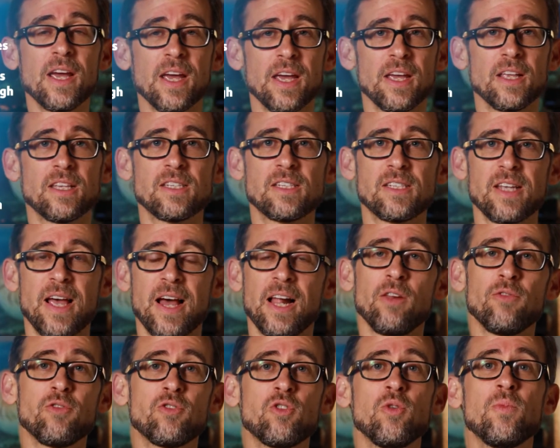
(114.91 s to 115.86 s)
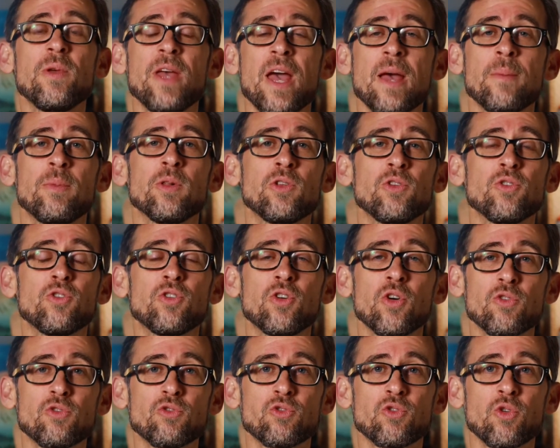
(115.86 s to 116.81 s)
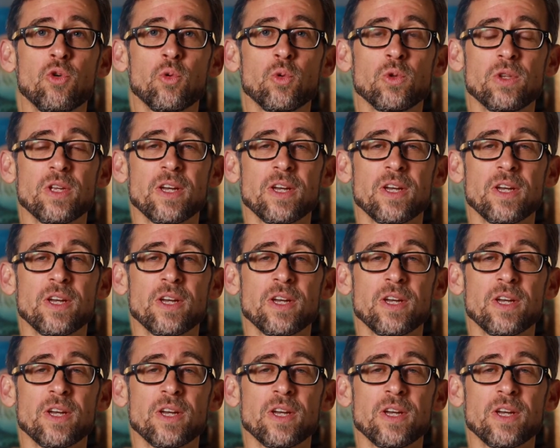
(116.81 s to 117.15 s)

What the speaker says: itself to be able to control